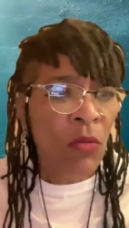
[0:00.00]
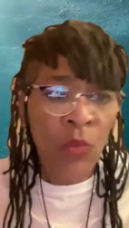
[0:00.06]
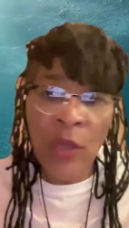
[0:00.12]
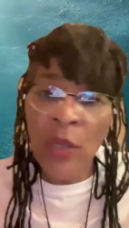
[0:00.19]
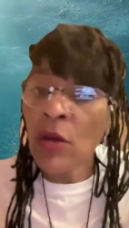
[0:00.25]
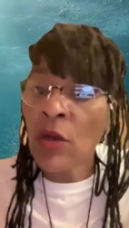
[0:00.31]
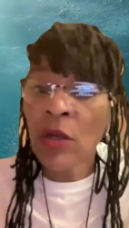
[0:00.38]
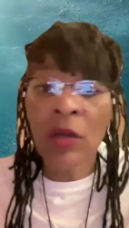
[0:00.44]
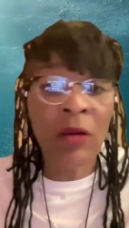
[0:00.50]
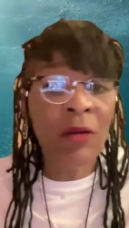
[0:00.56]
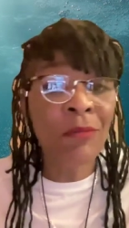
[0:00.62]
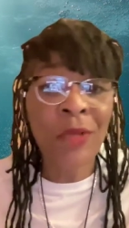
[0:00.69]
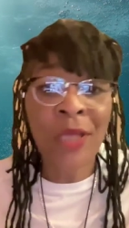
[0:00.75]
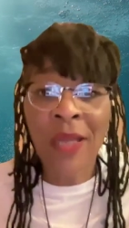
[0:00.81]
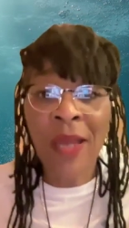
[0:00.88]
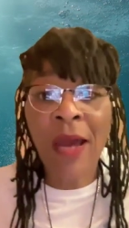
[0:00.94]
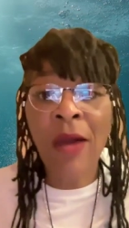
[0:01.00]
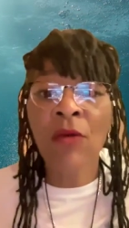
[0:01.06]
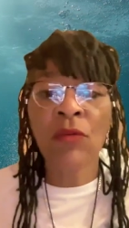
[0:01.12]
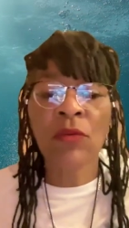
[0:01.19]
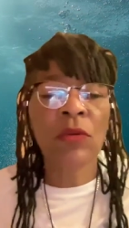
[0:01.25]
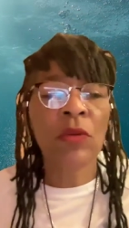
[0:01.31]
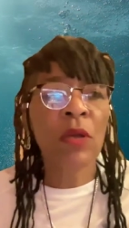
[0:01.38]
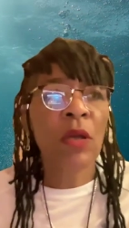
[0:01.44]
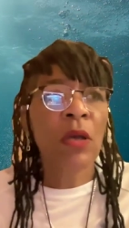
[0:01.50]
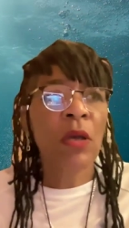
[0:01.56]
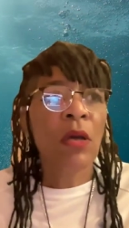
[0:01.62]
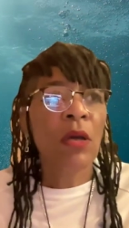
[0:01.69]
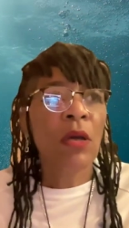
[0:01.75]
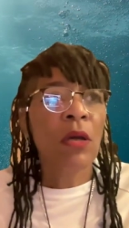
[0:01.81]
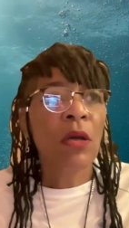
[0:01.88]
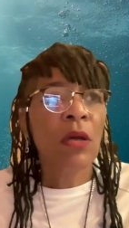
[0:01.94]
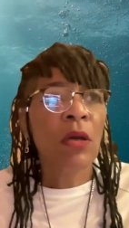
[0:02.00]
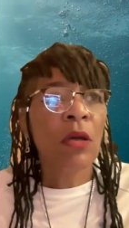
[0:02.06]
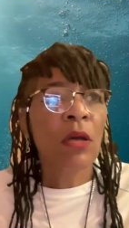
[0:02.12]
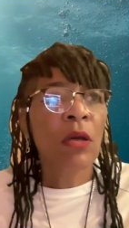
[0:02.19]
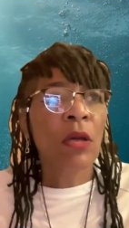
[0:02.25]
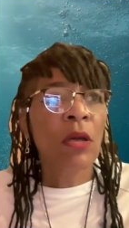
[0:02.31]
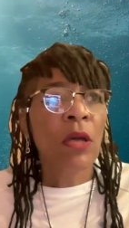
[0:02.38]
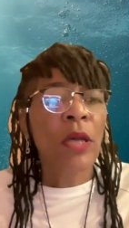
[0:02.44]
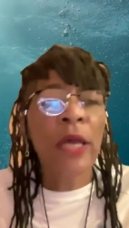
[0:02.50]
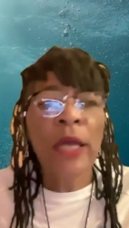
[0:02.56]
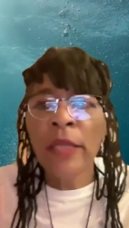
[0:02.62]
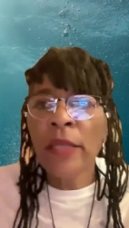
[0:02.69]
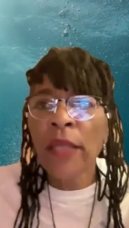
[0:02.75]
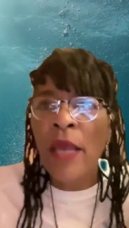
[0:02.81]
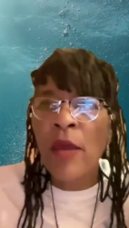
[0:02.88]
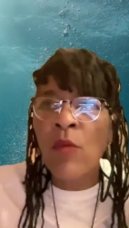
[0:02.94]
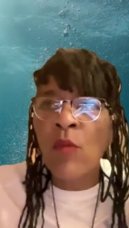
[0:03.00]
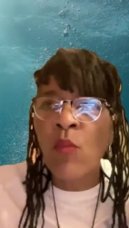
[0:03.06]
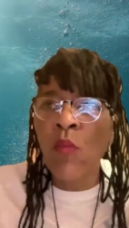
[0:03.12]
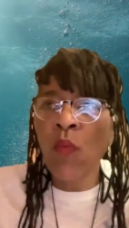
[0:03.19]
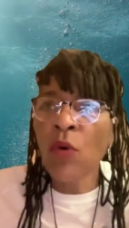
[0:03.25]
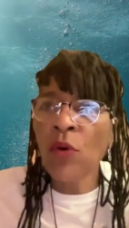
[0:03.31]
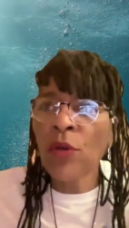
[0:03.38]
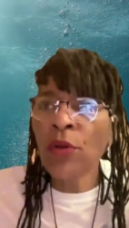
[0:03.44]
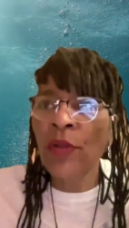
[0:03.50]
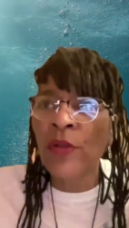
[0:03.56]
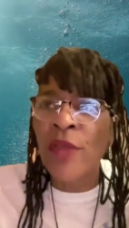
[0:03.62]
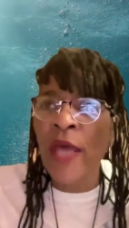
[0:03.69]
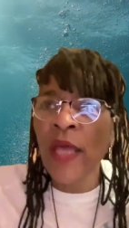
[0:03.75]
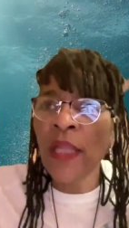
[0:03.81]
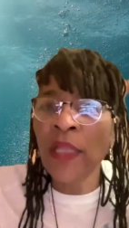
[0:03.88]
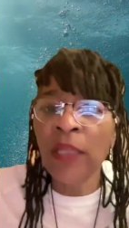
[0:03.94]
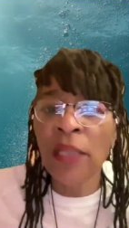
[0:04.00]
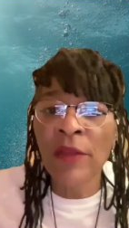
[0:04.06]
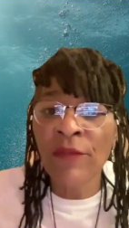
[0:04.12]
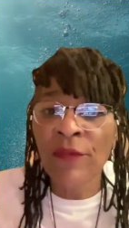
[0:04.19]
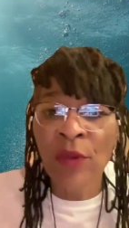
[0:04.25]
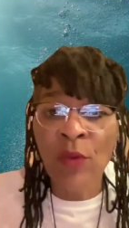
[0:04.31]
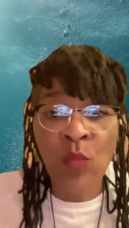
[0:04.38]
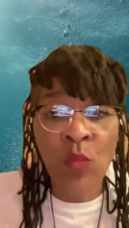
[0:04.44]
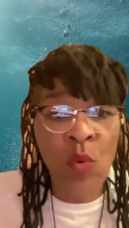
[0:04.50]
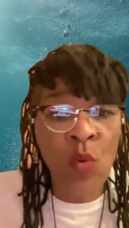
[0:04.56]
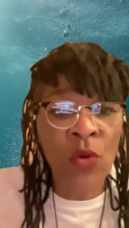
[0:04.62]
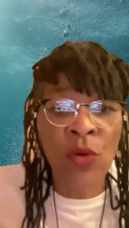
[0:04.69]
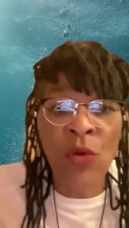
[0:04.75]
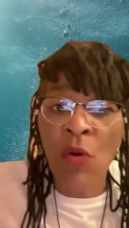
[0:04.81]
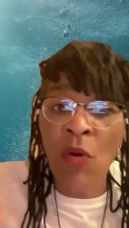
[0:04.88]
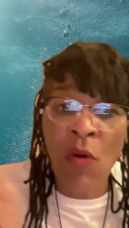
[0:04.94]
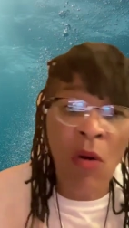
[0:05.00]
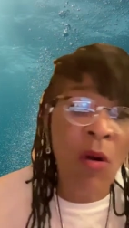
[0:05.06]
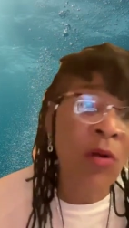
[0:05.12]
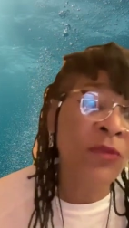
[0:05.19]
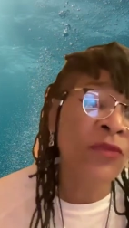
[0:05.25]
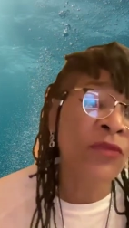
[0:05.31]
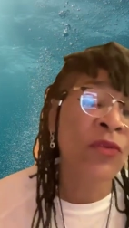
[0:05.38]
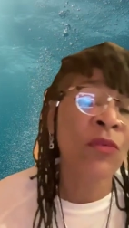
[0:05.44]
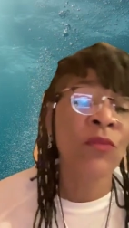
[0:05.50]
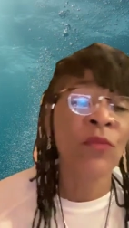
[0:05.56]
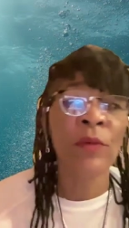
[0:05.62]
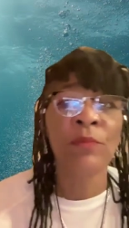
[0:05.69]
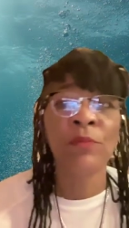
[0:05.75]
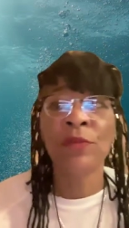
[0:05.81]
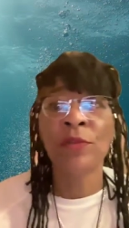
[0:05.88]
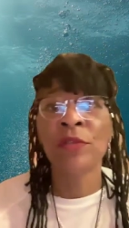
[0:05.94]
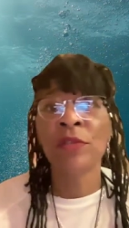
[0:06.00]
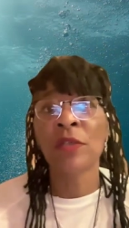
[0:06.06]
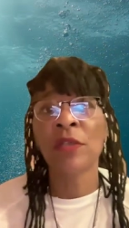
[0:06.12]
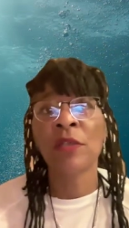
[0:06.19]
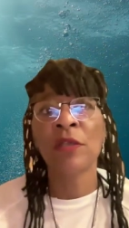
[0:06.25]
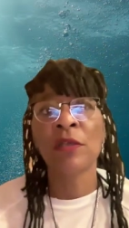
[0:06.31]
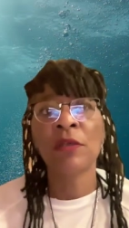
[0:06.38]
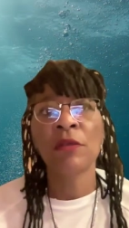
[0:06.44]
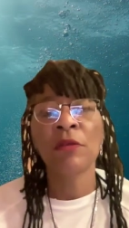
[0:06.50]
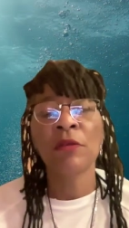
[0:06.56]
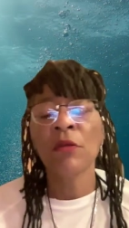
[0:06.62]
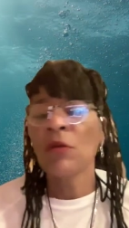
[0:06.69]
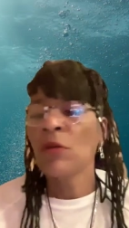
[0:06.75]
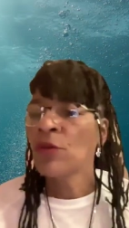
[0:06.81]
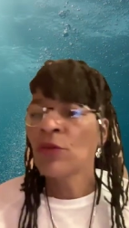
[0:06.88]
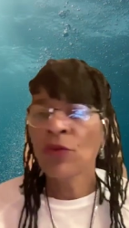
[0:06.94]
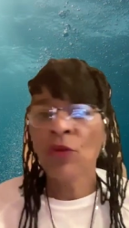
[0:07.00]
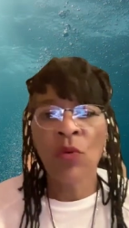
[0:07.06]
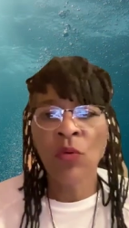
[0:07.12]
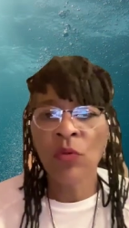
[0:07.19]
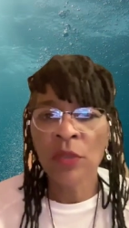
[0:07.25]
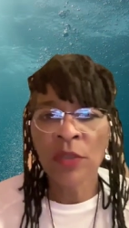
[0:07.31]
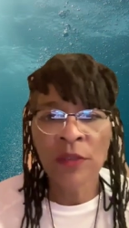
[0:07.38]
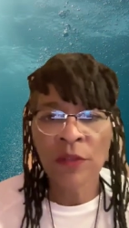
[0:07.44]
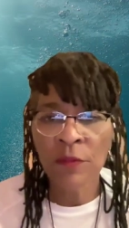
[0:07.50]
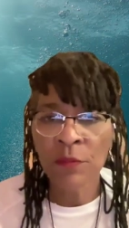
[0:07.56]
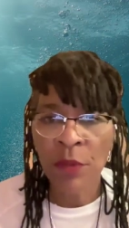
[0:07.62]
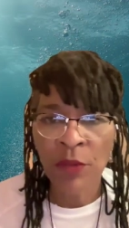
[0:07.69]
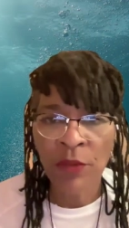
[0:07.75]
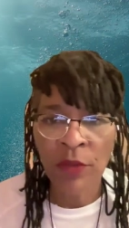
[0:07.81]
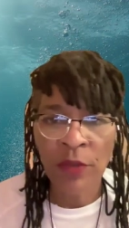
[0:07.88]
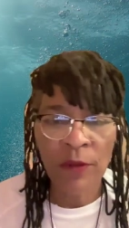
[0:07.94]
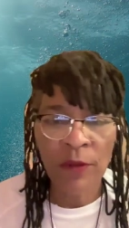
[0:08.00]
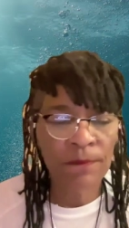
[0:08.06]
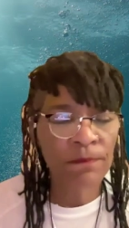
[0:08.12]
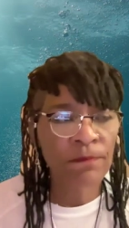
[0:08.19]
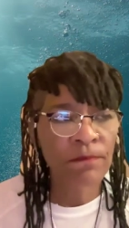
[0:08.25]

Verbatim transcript: We are coming out. And that water, that living water, also represented the Holy Spirit.